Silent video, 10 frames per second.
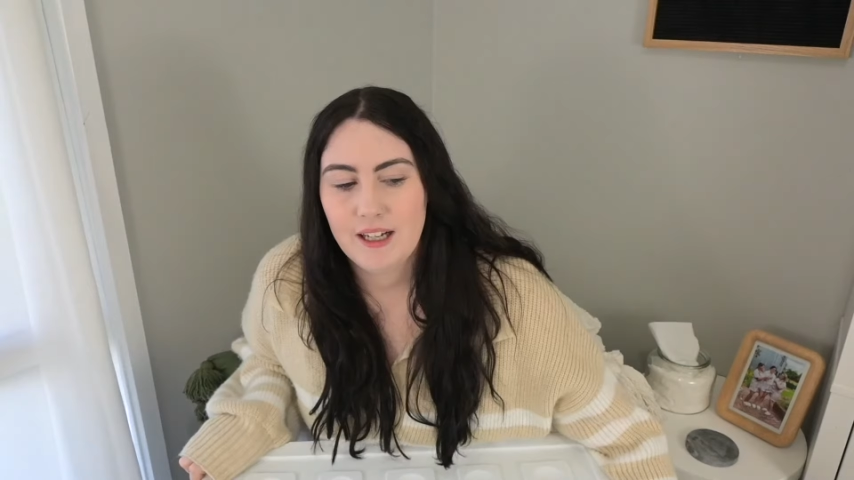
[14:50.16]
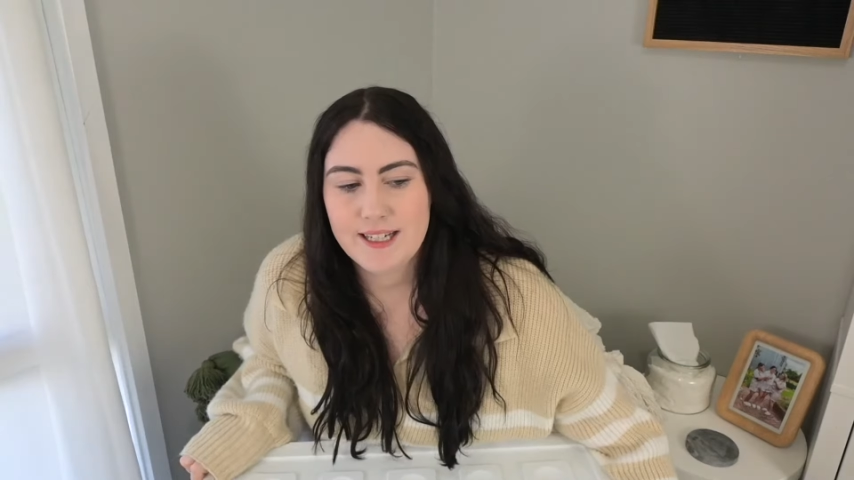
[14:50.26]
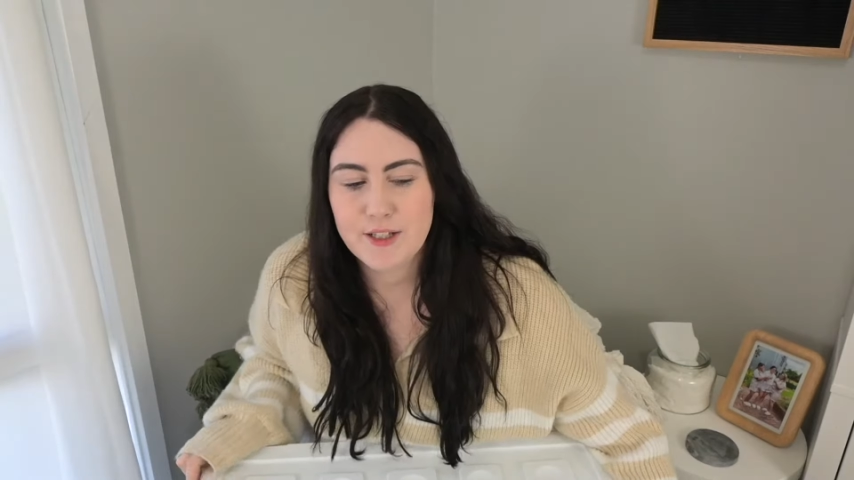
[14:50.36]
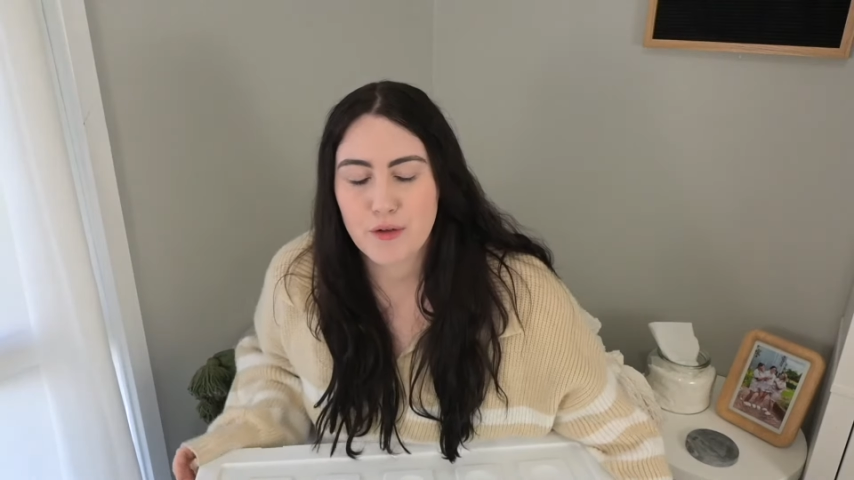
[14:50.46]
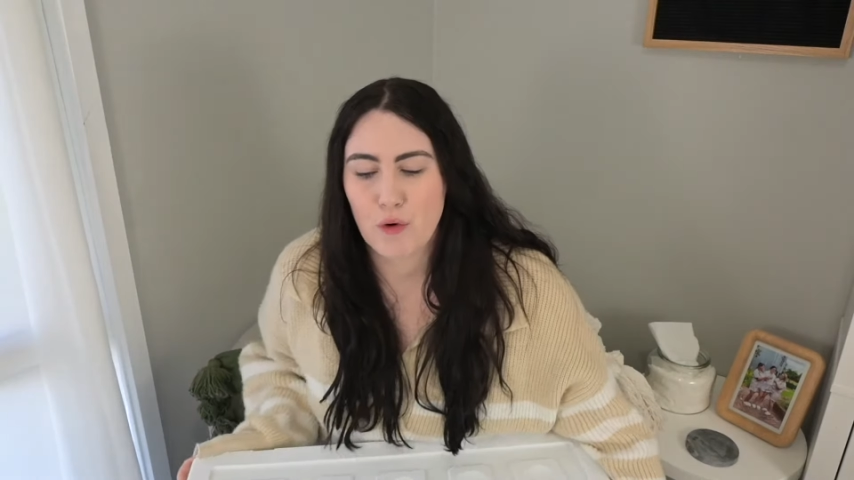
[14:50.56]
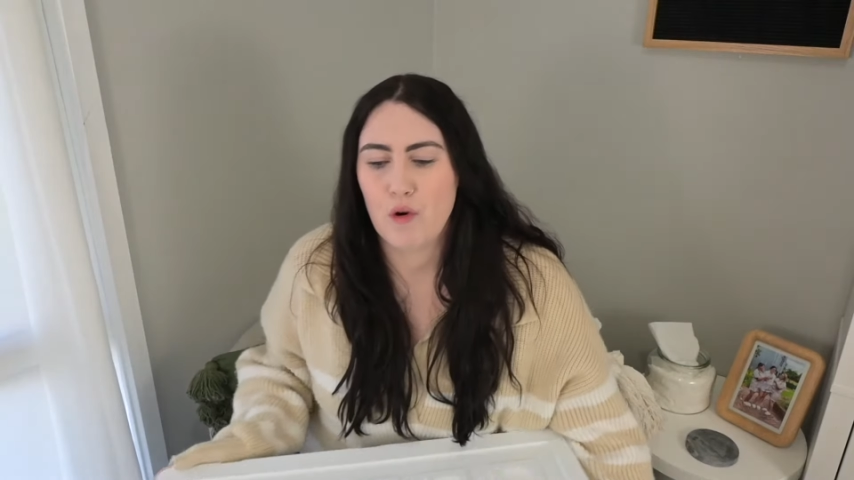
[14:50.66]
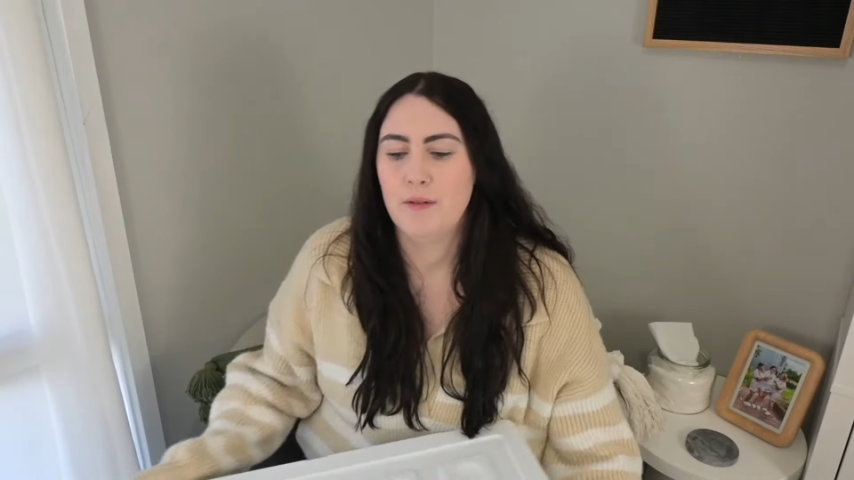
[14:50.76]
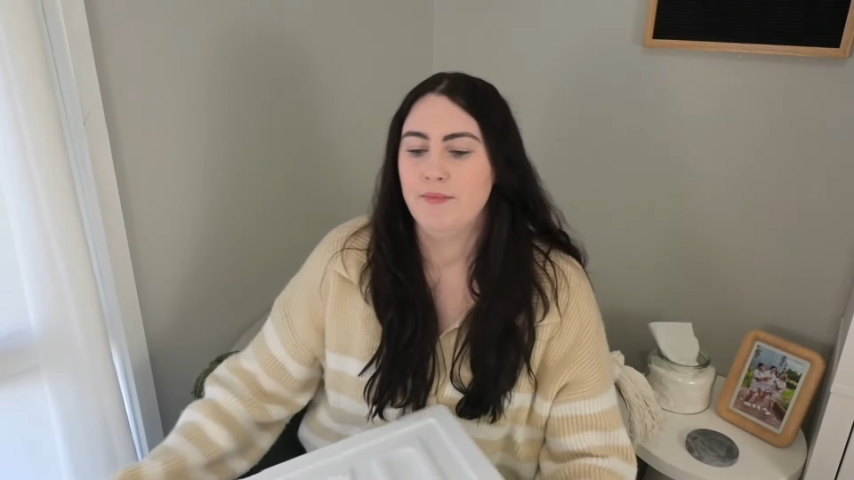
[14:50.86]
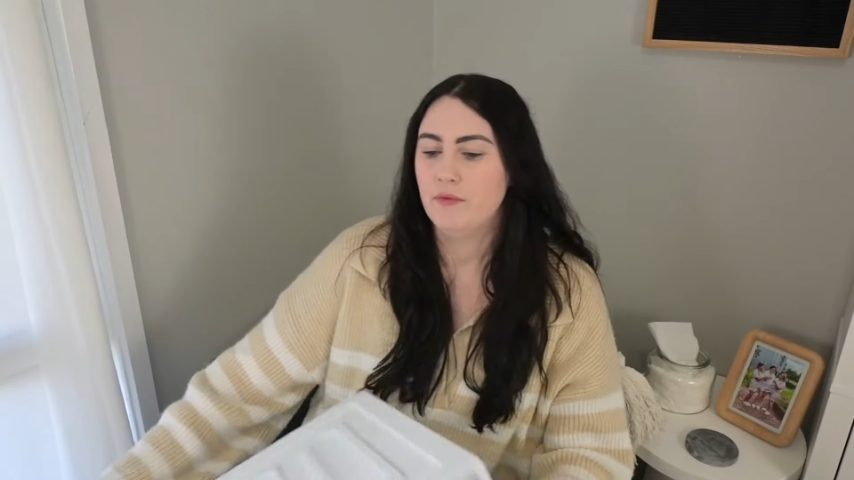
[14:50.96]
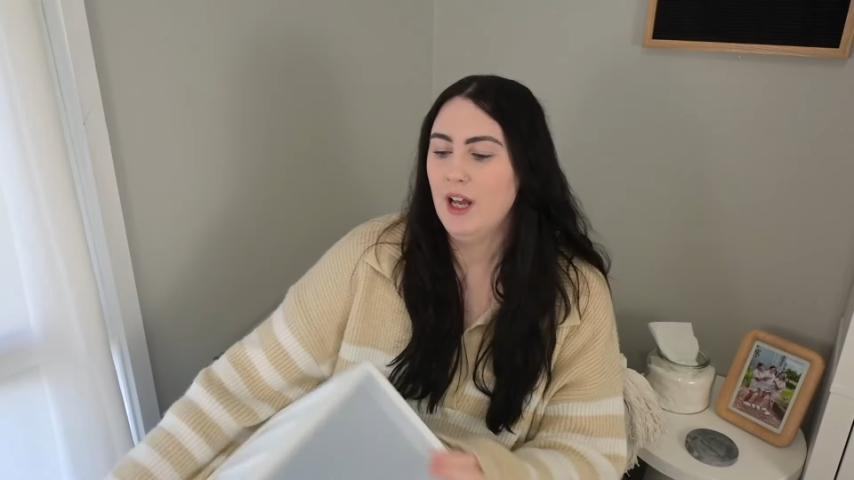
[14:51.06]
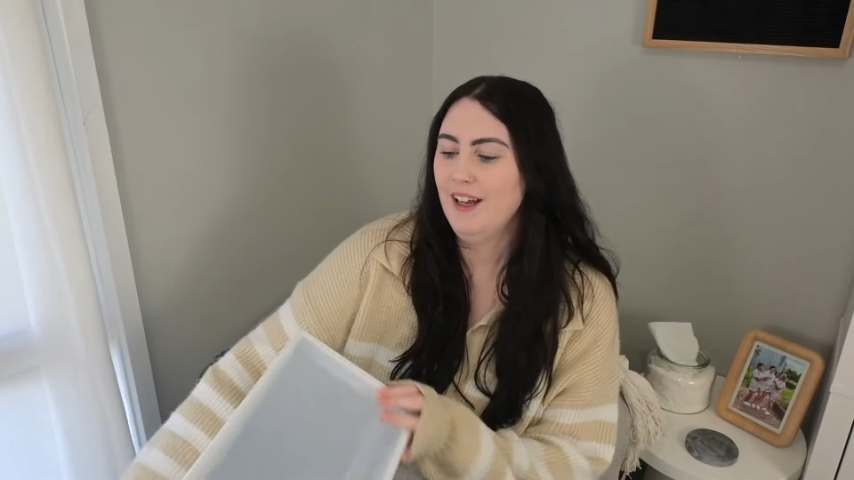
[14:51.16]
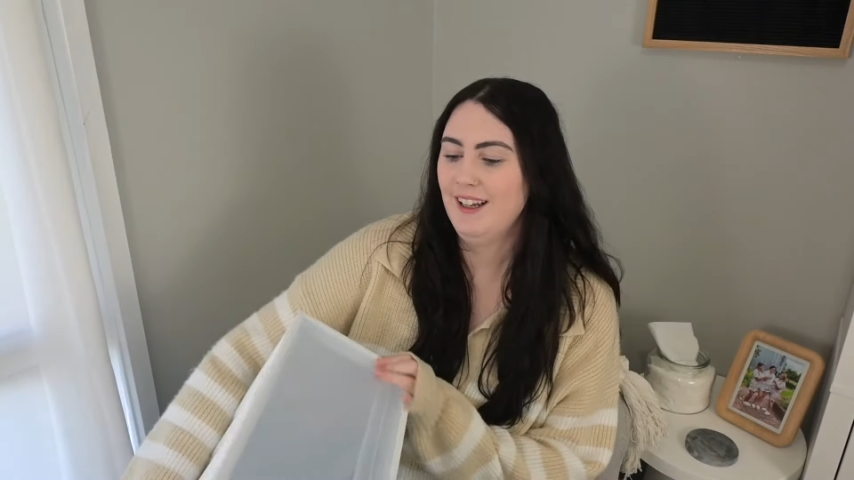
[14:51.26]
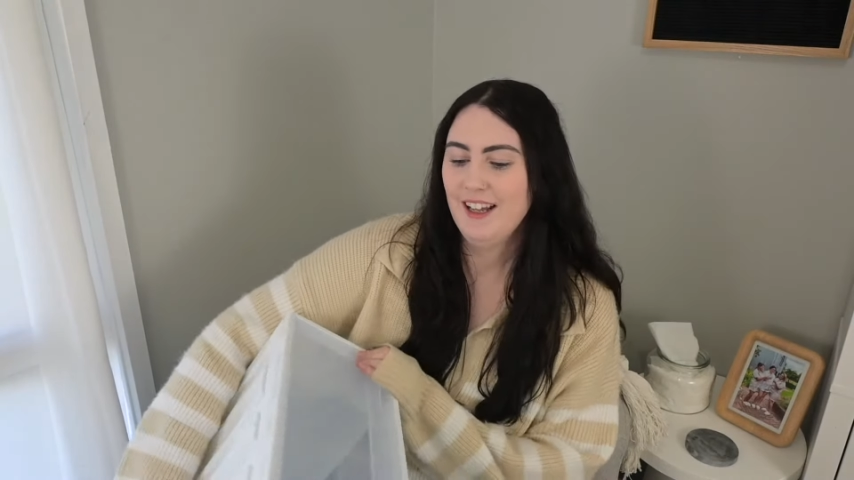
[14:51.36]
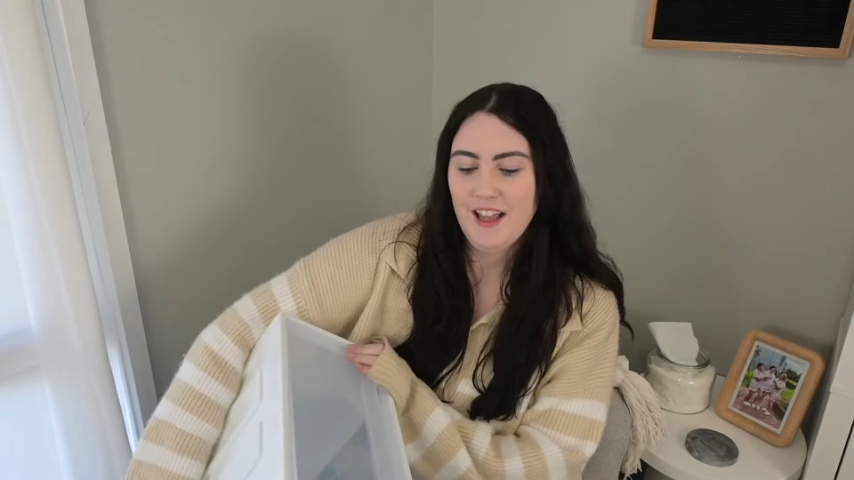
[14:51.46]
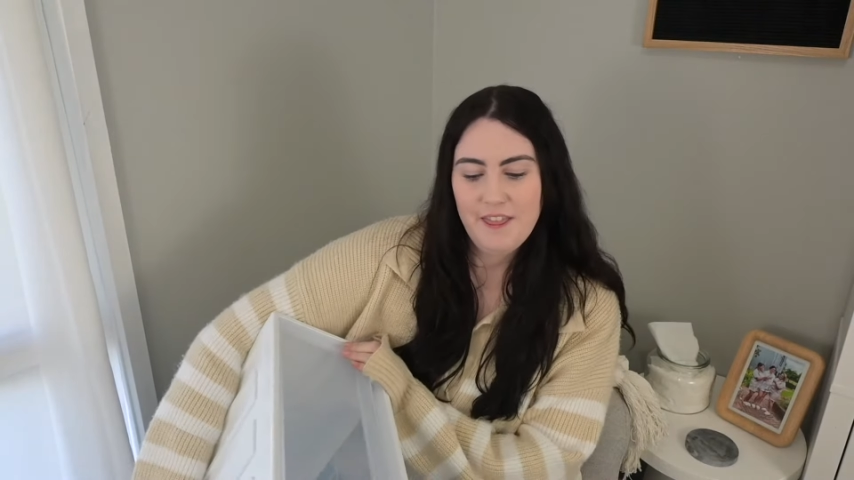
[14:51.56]
is a drawer.
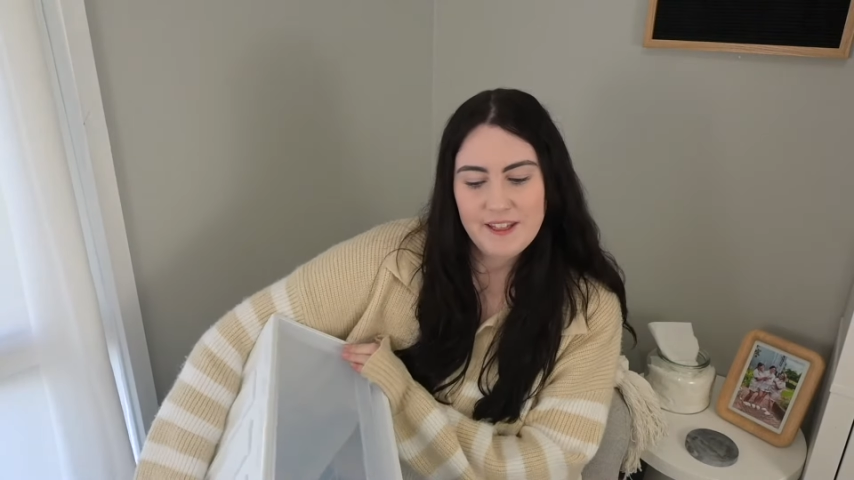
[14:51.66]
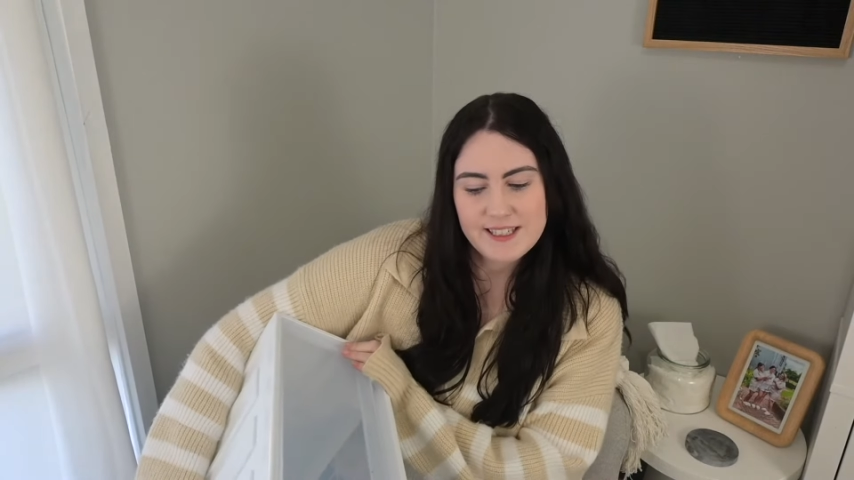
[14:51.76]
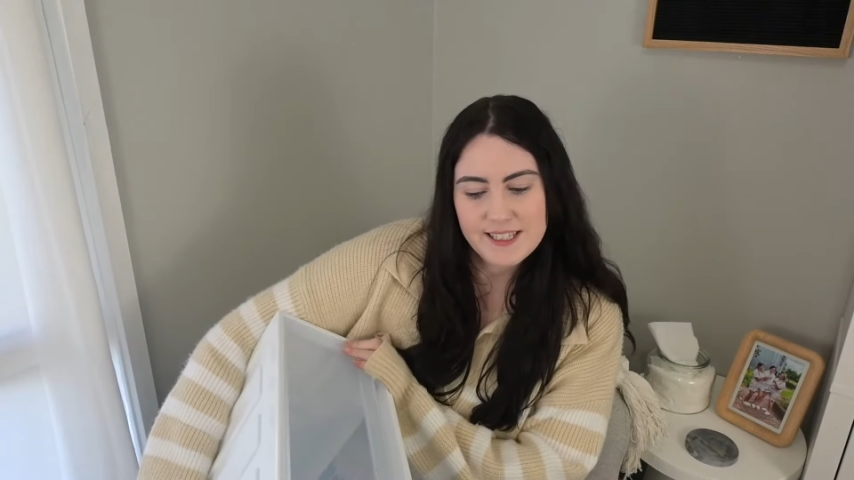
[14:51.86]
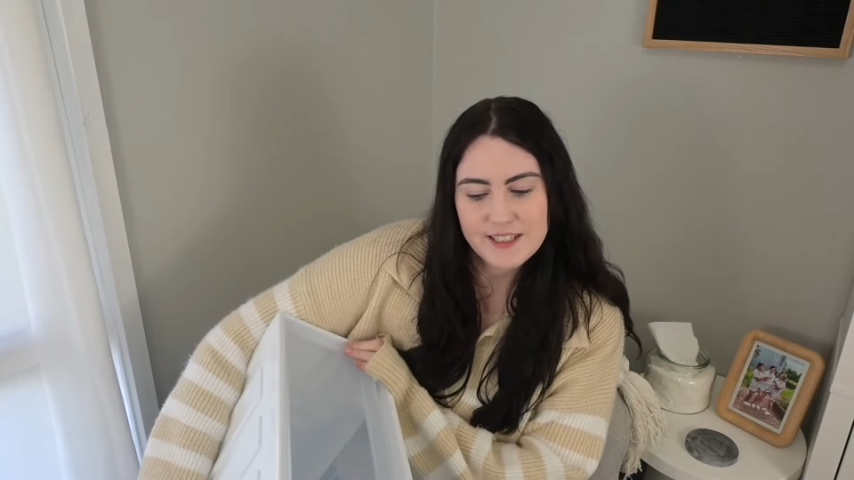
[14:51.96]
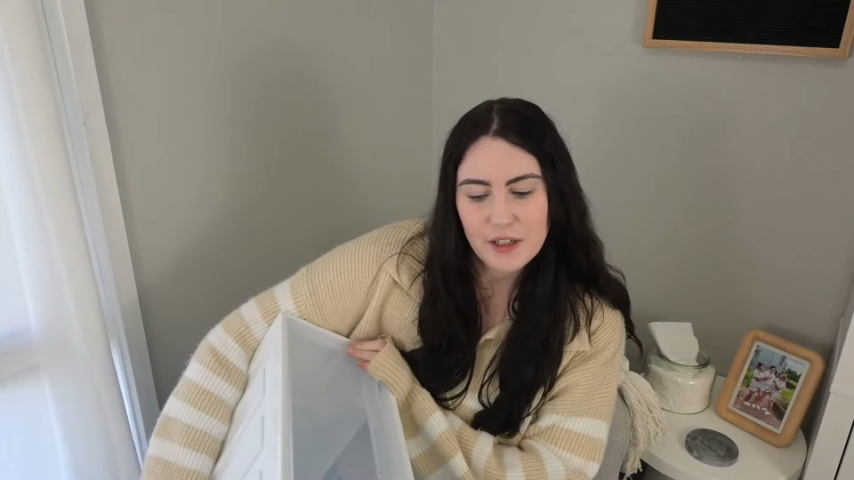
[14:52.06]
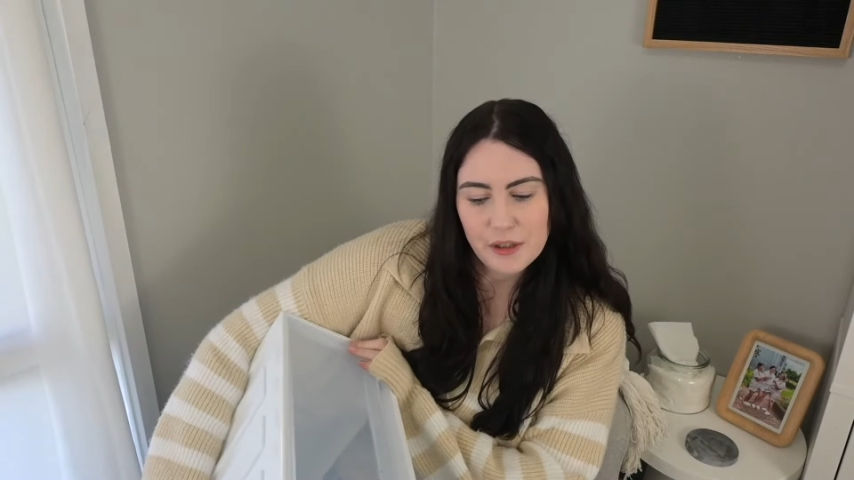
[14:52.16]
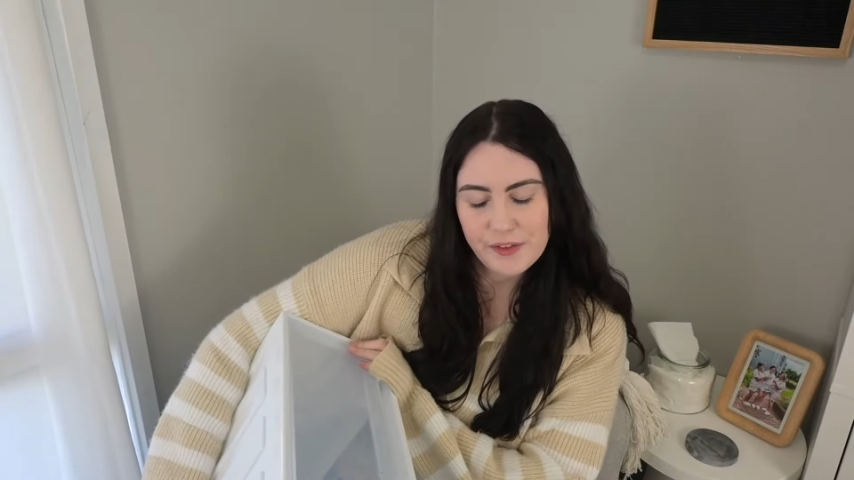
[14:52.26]
This is called